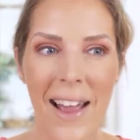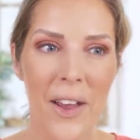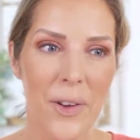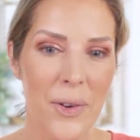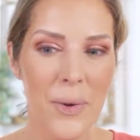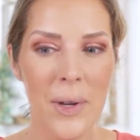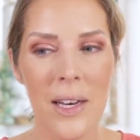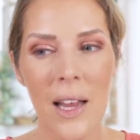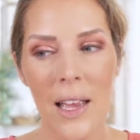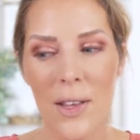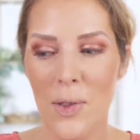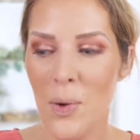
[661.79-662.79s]
how you doing?
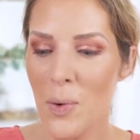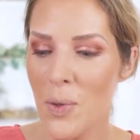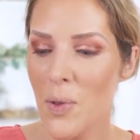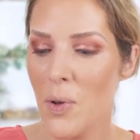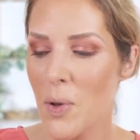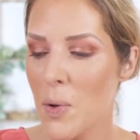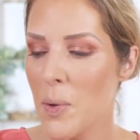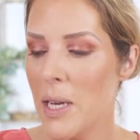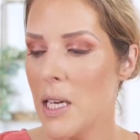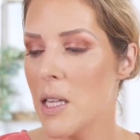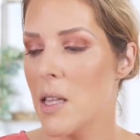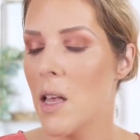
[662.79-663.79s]
Hey, Zeus, look who it
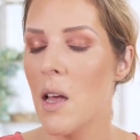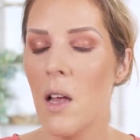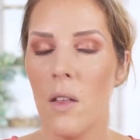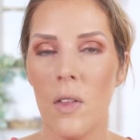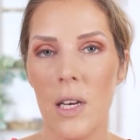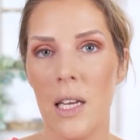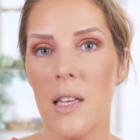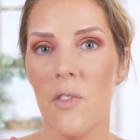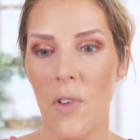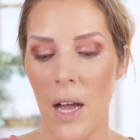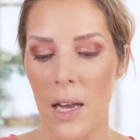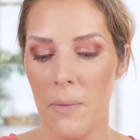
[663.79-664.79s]
is," then he's
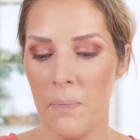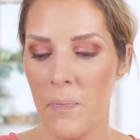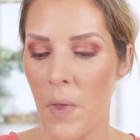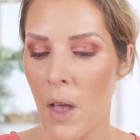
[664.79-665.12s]
fine.